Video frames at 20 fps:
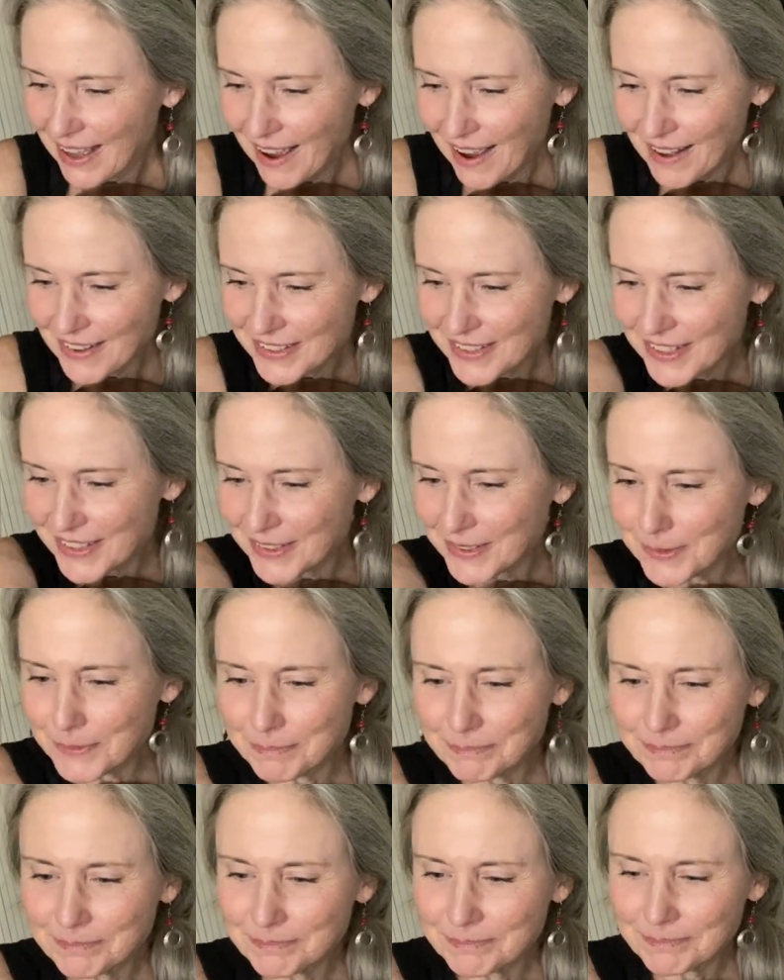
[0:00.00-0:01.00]

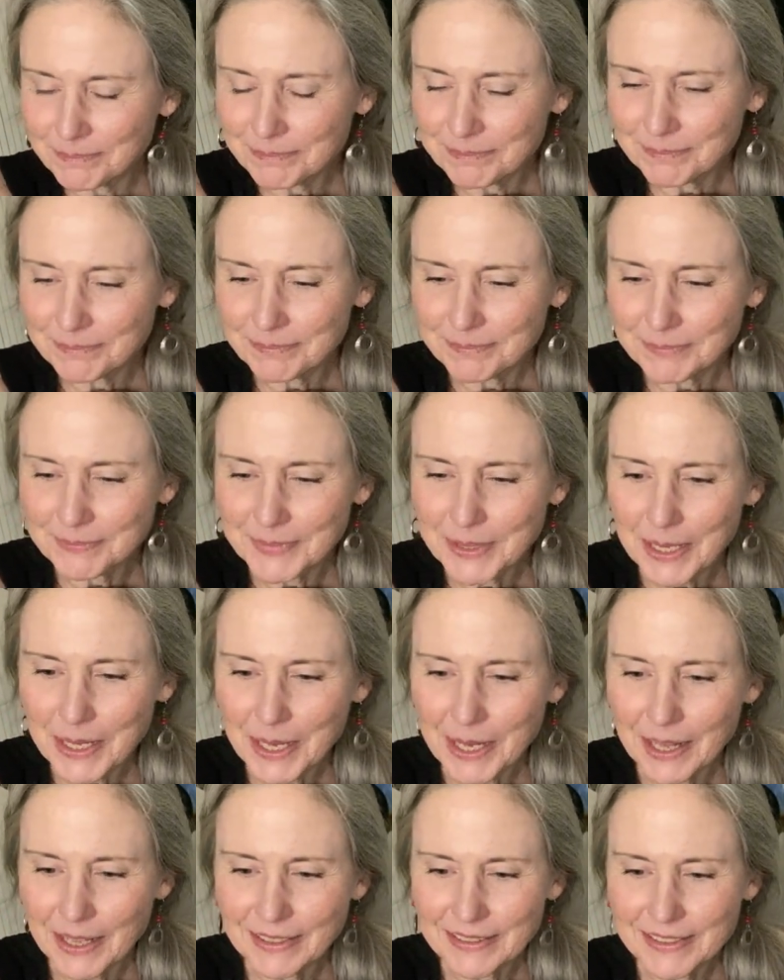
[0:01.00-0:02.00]
also
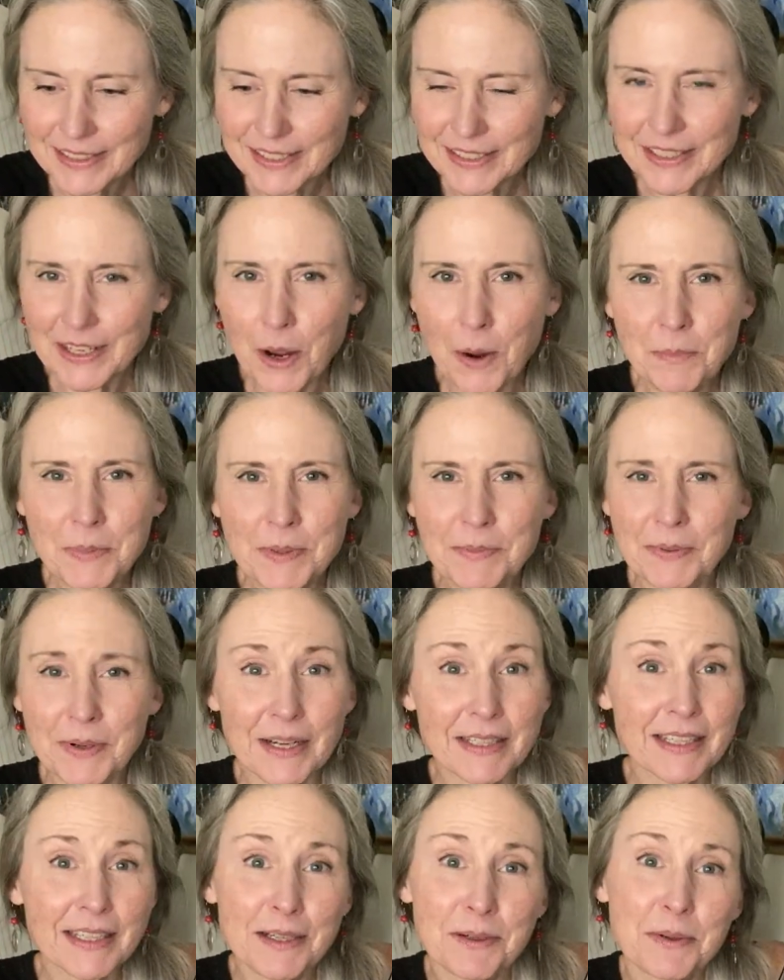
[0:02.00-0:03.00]
just hoped and
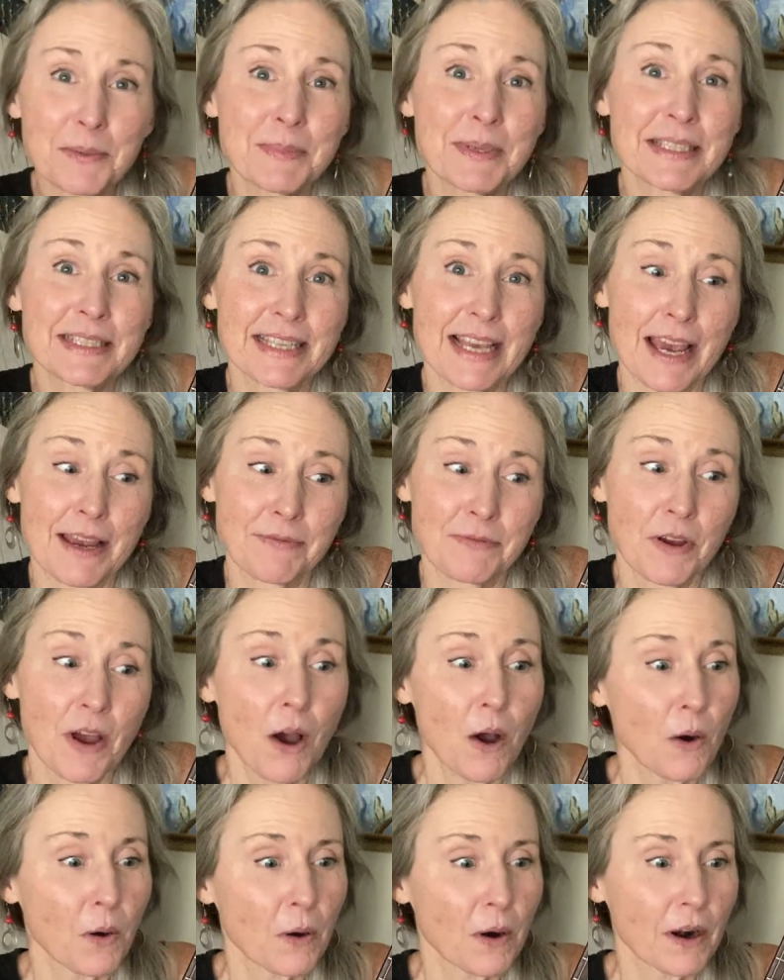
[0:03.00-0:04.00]
prayed that it would be safe,
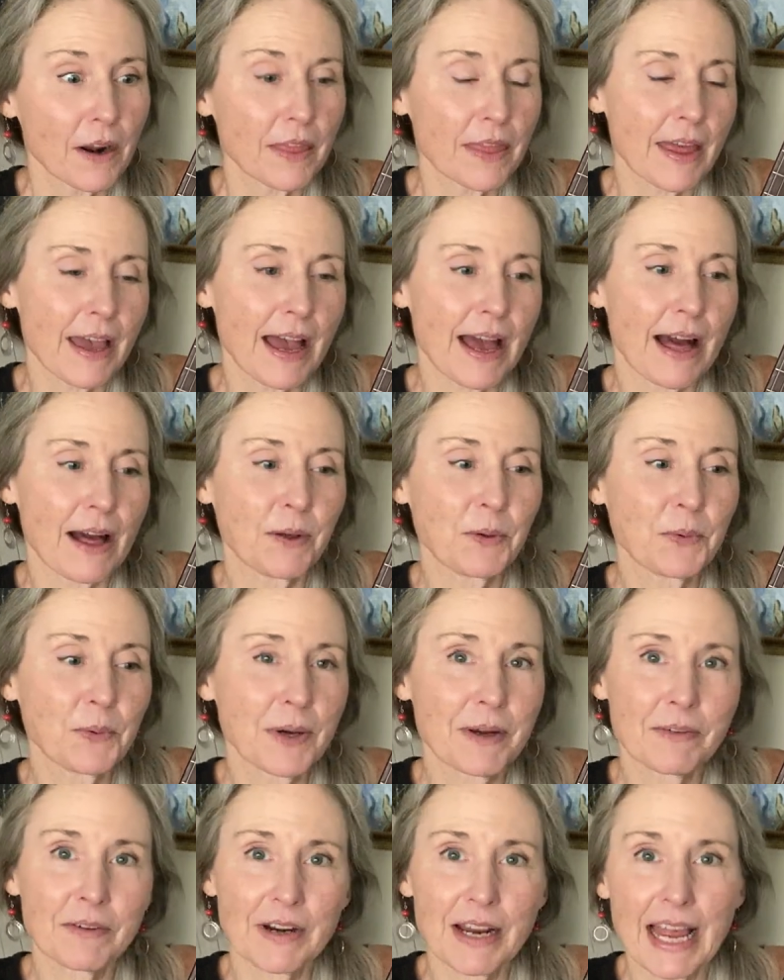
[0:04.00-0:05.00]
or that
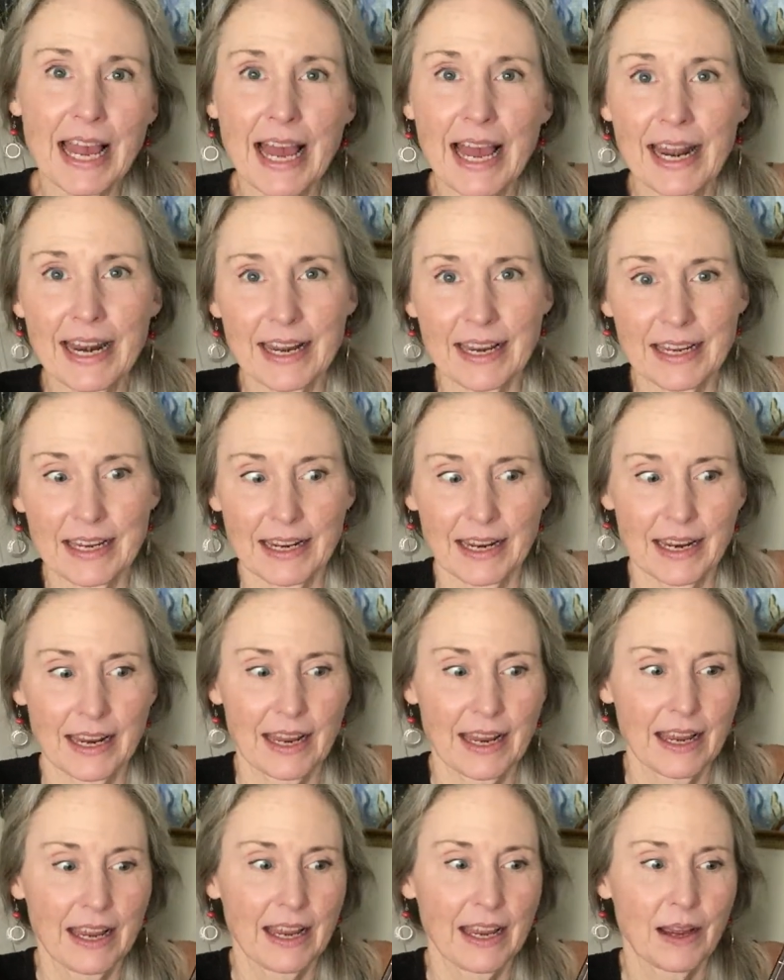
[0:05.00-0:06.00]
whoever had it
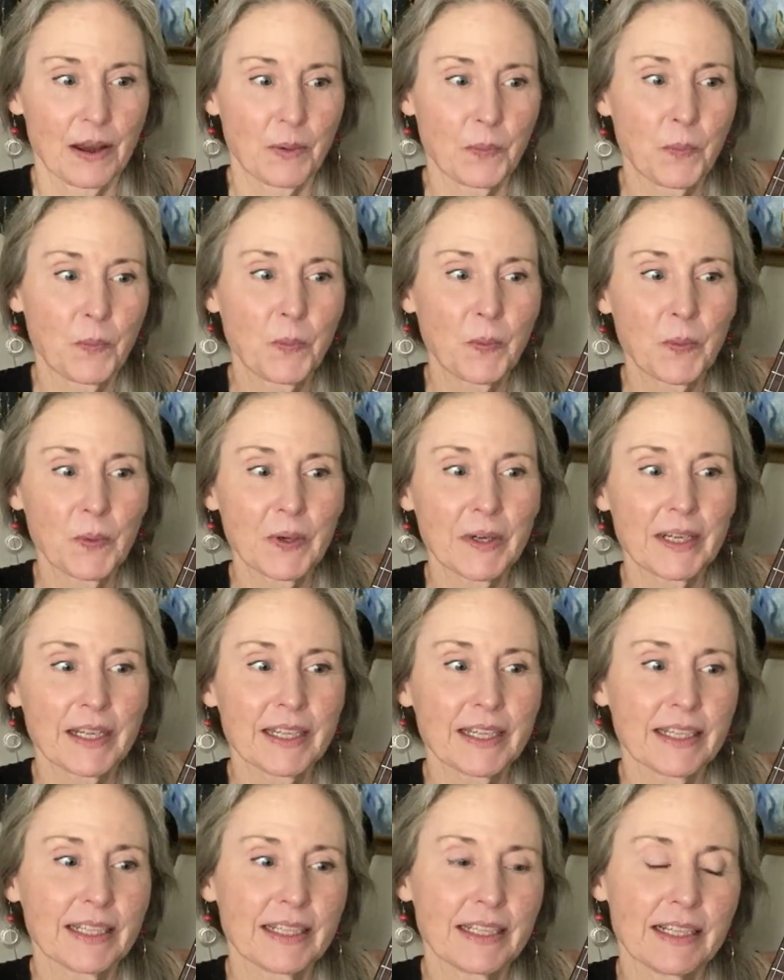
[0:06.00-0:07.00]

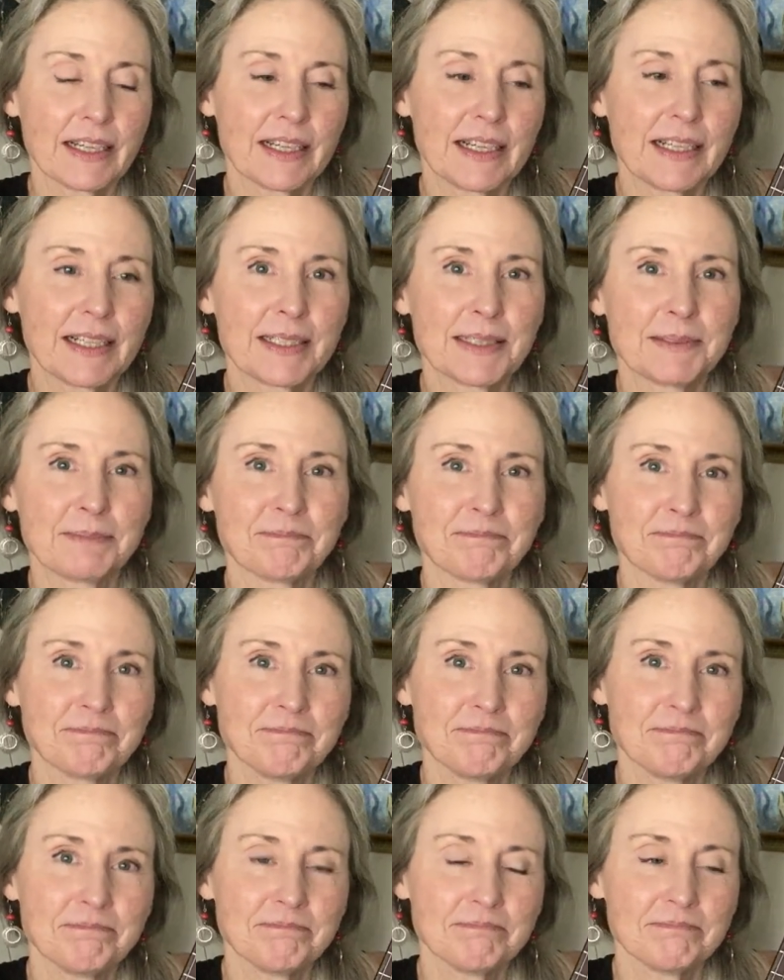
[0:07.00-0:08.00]
would
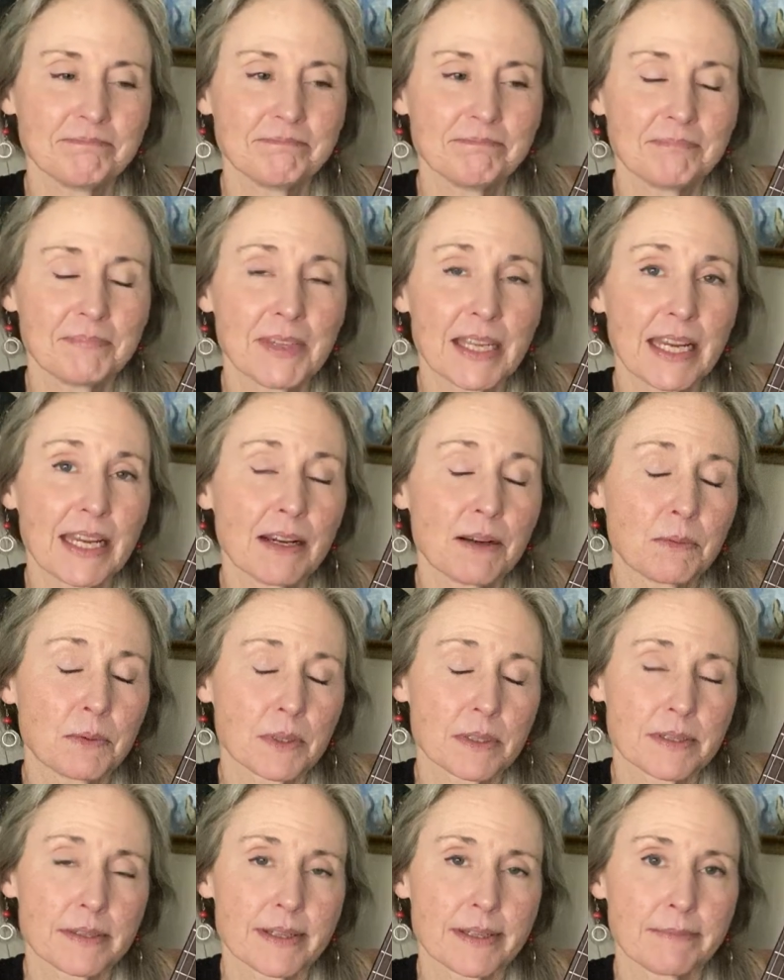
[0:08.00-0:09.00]
need it
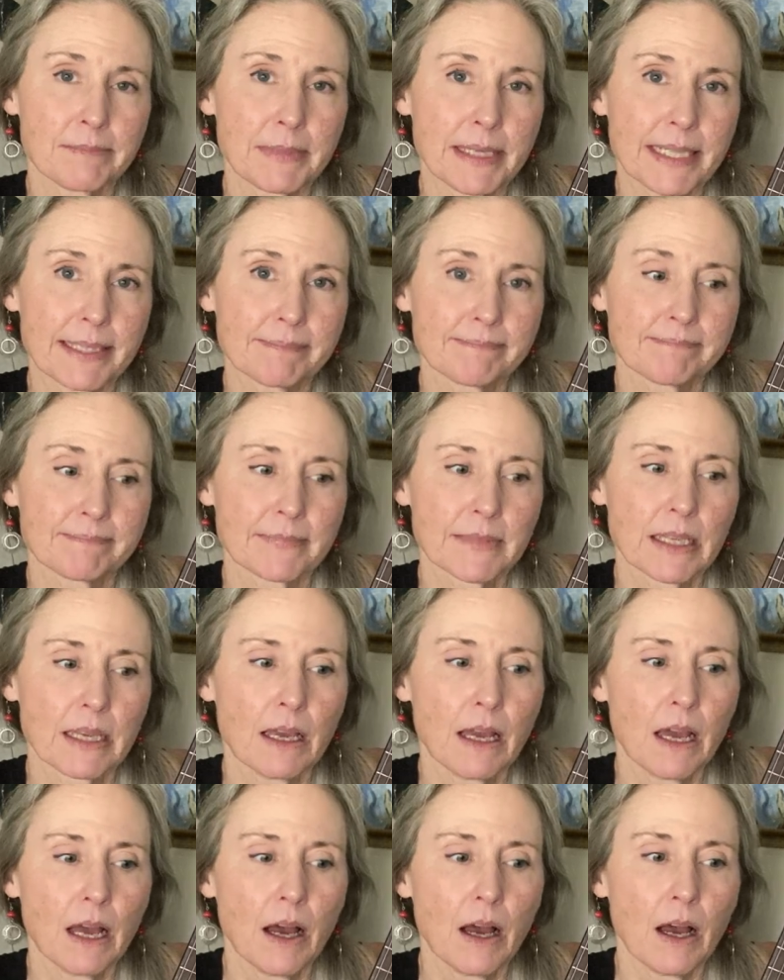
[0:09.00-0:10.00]
worse than me
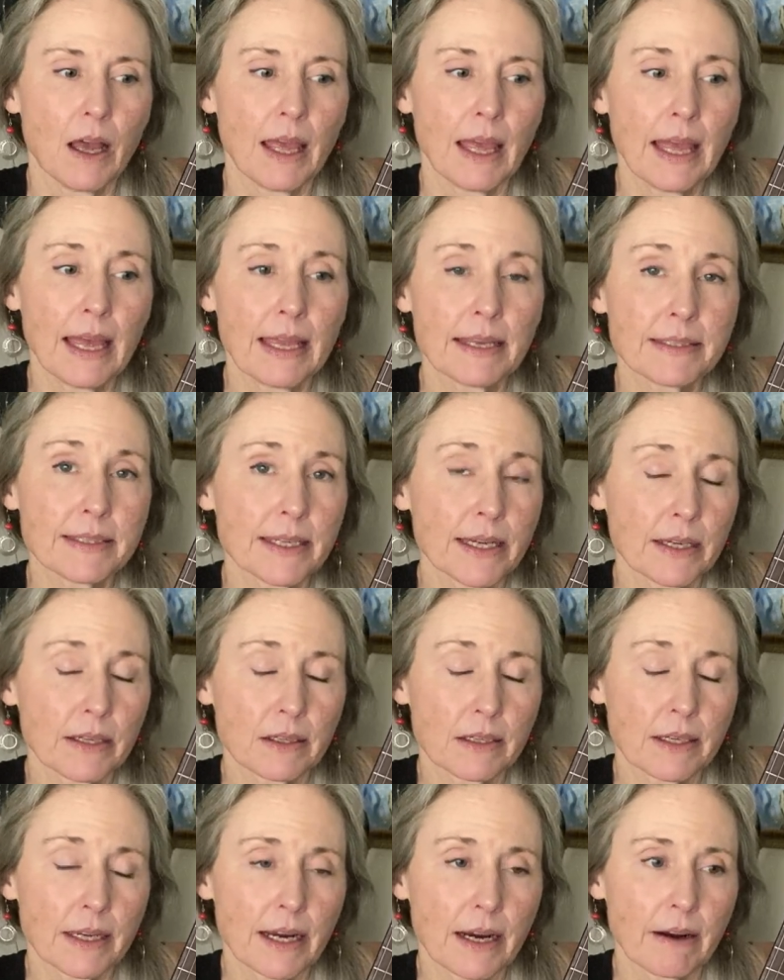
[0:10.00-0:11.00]
and take
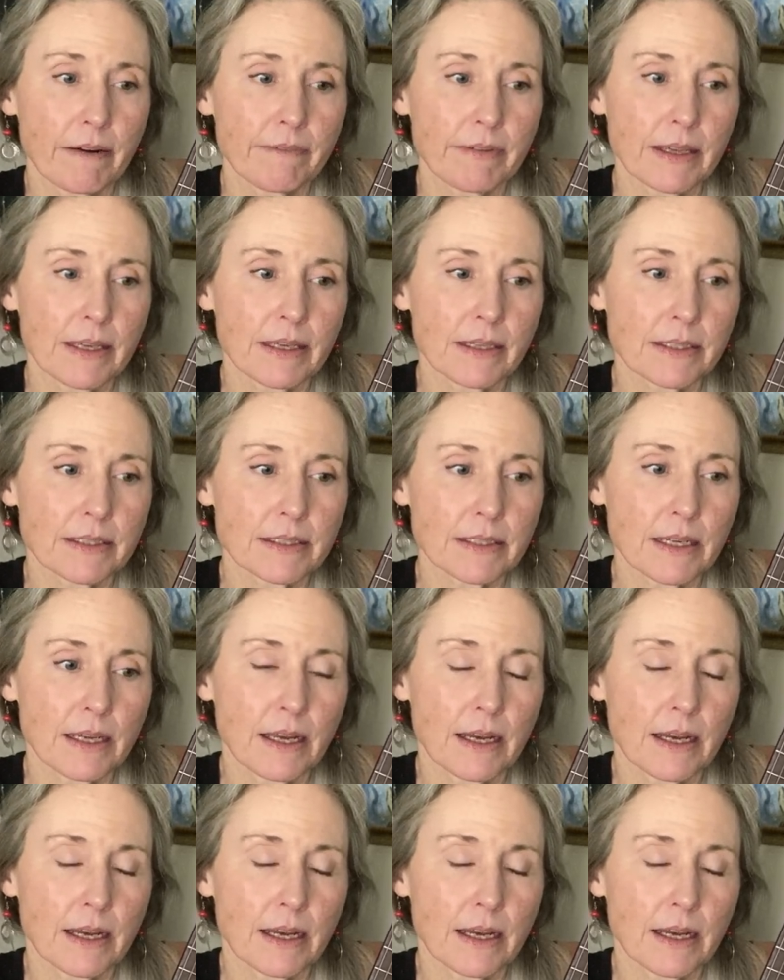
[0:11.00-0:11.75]
good care of it,